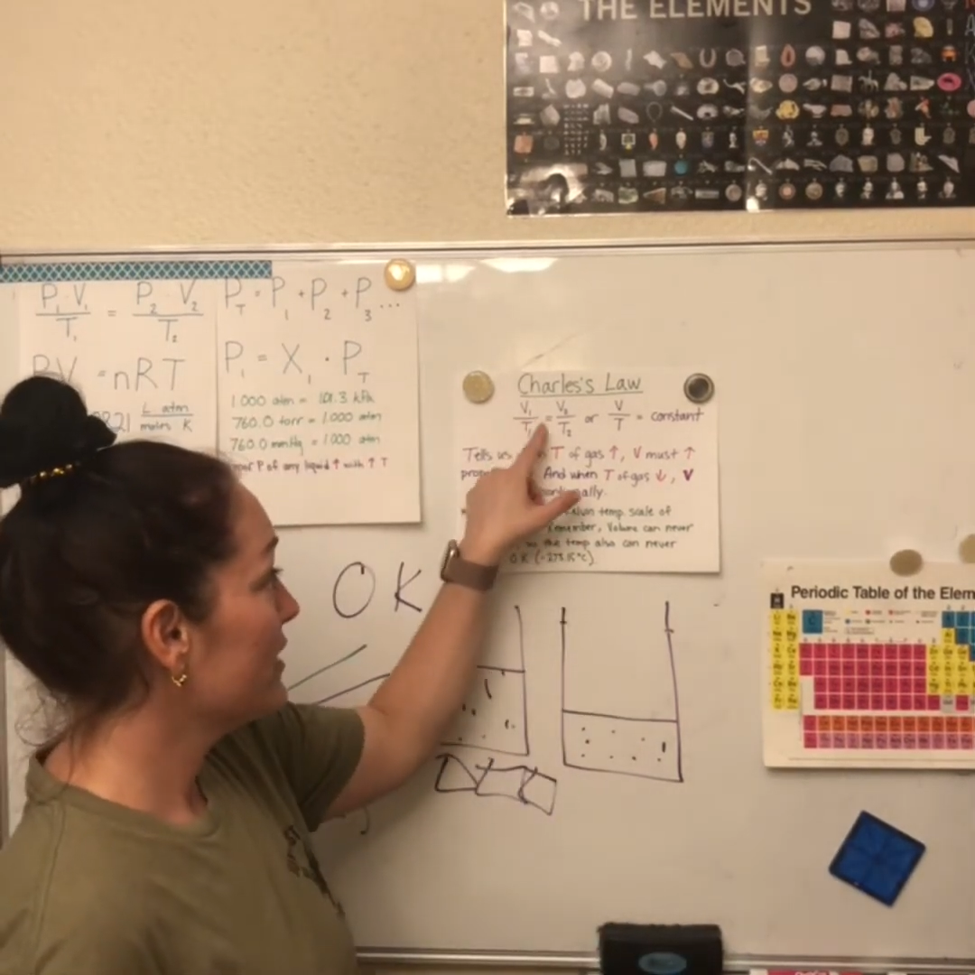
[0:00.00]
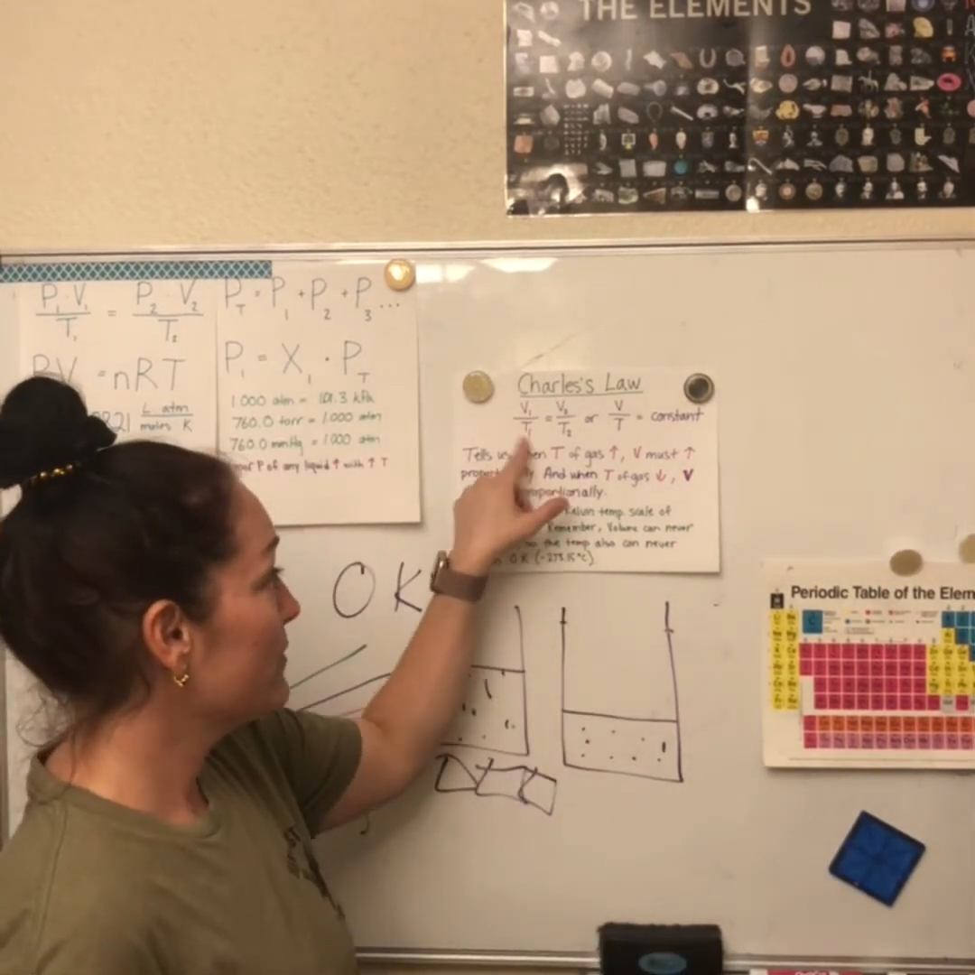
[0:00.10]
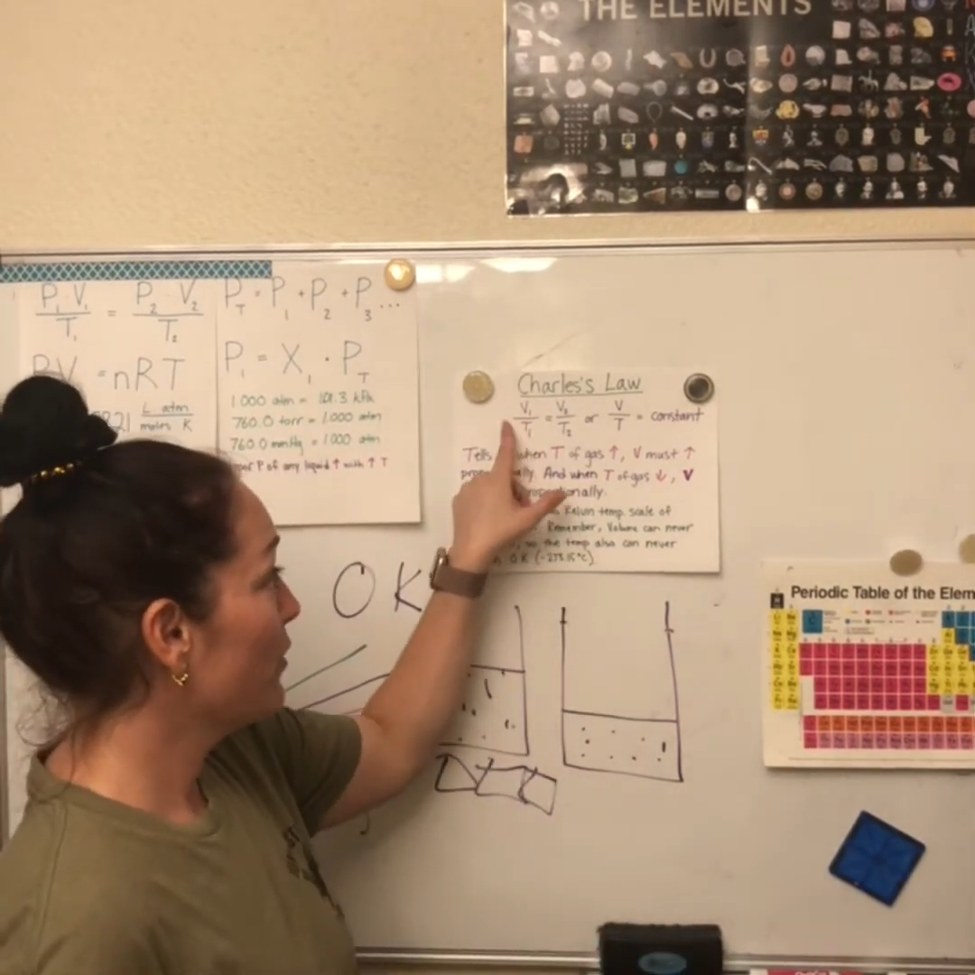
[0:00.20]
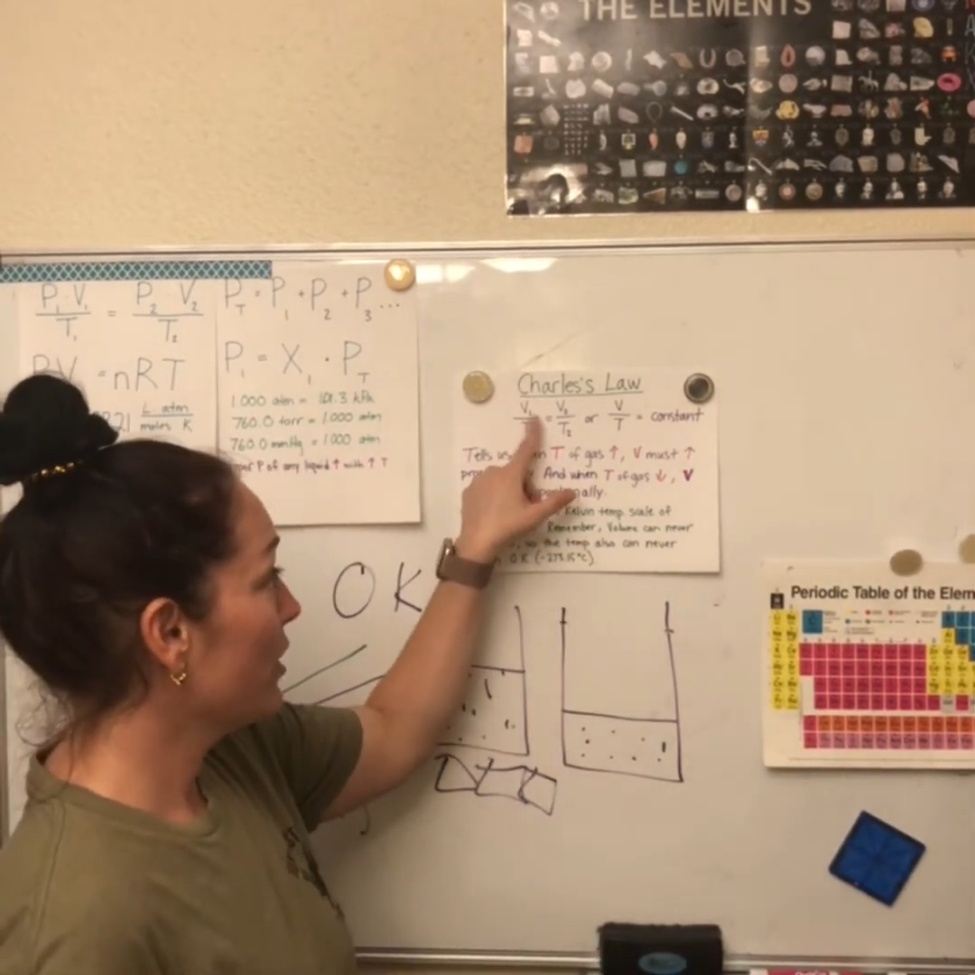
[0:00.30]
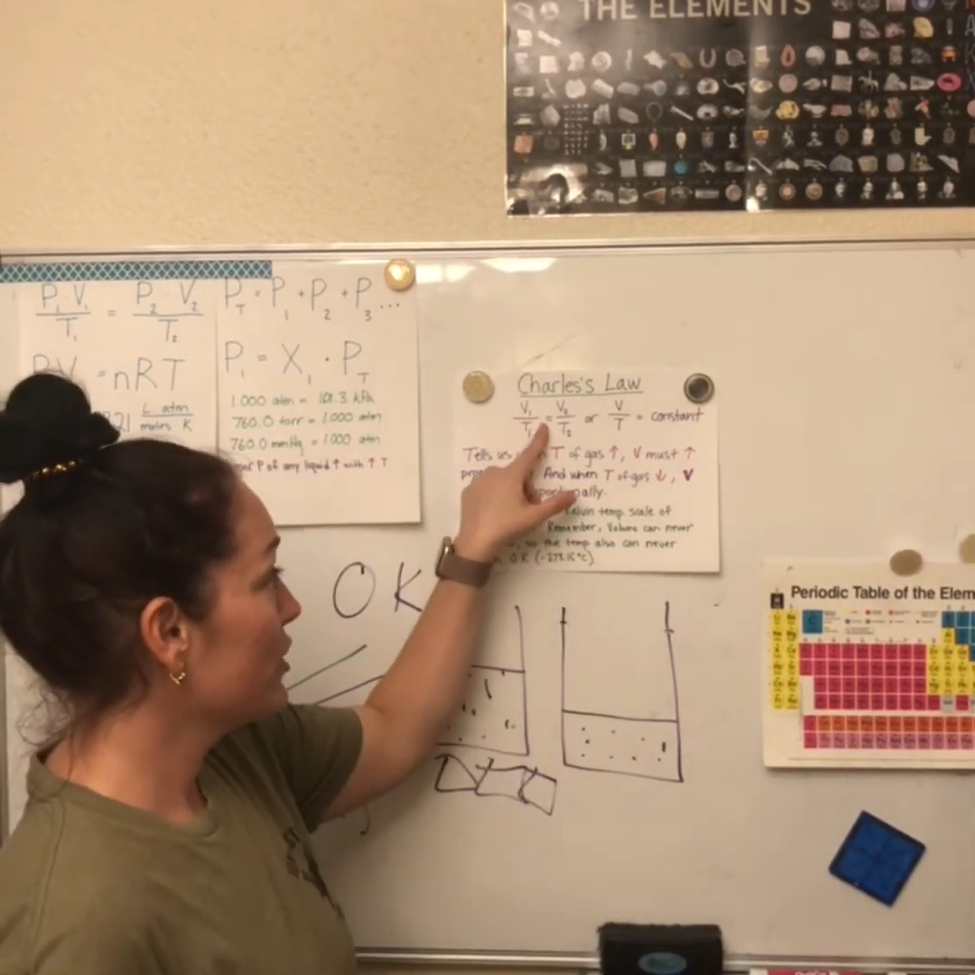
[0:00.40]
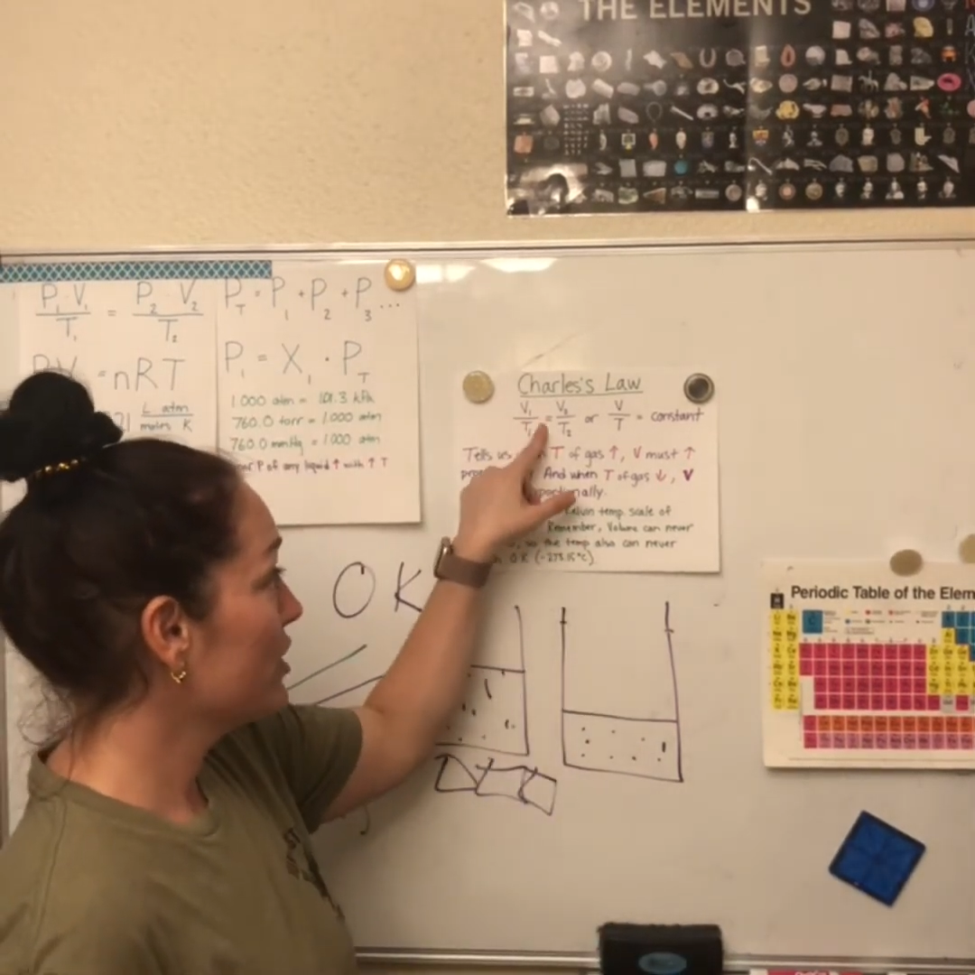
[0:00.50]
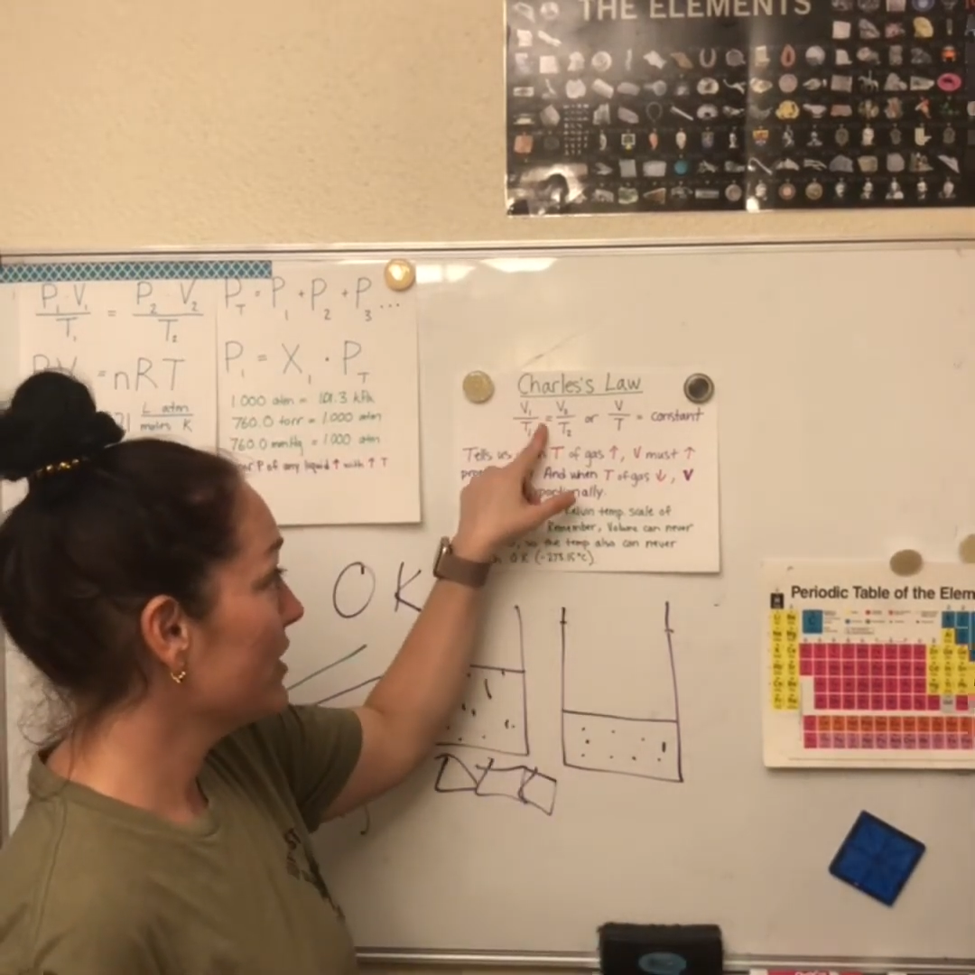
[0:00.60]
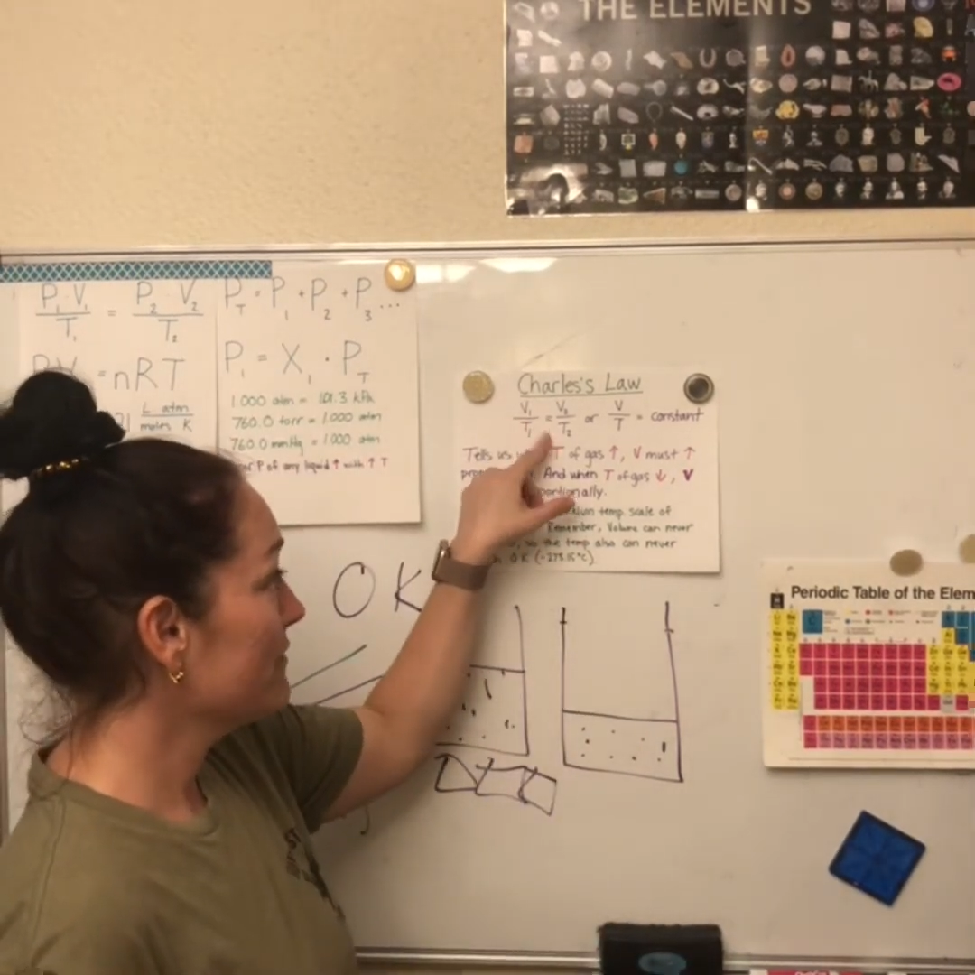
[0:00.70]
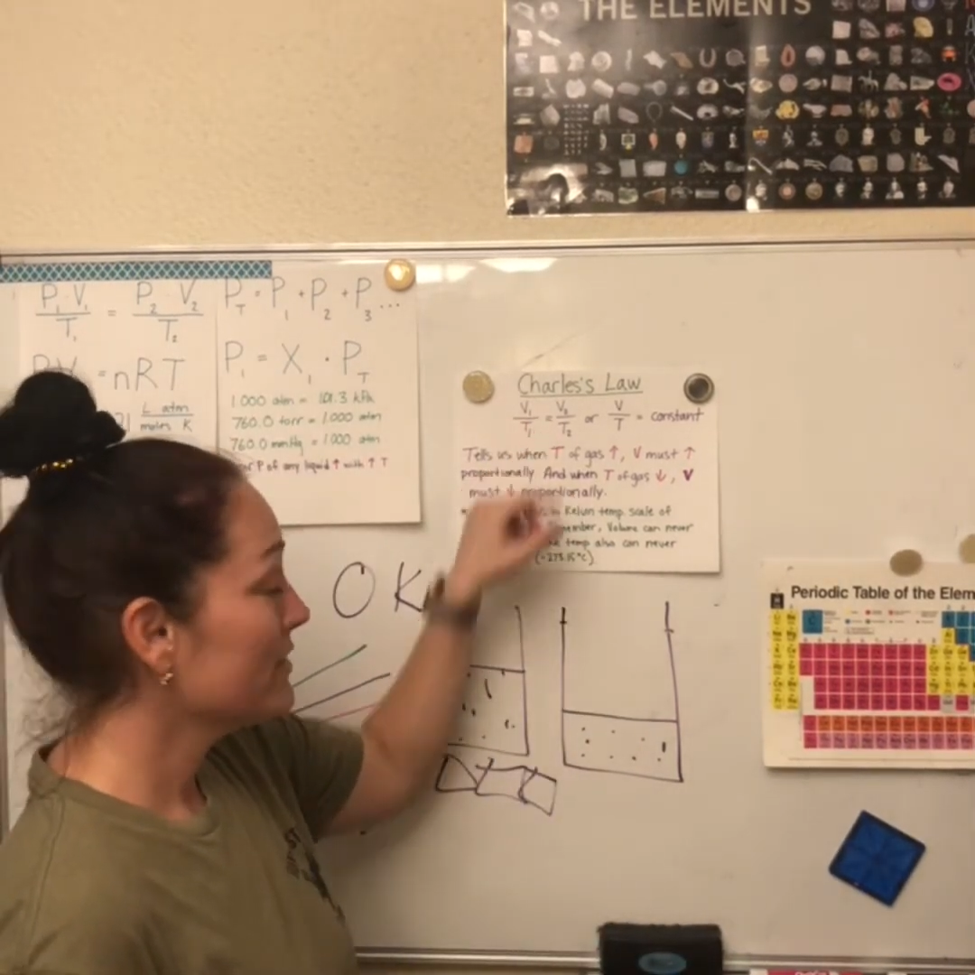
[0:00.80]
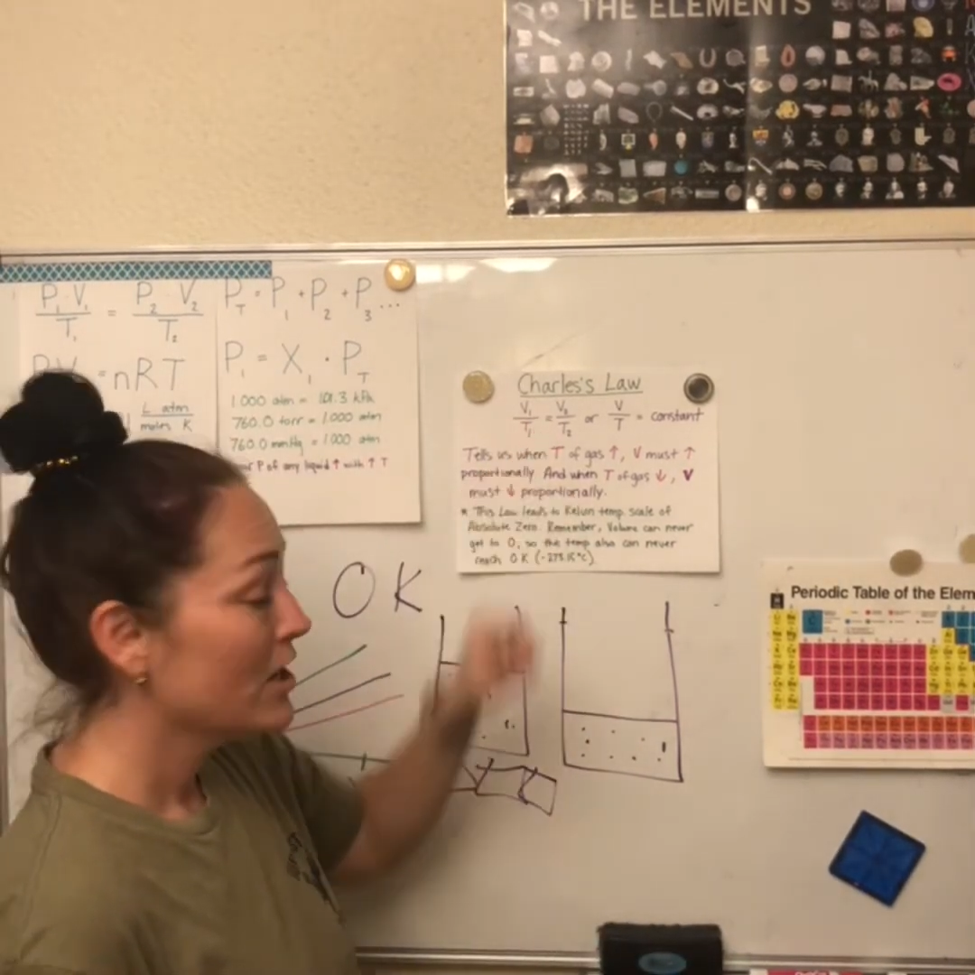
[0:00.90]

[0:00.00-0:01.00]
portion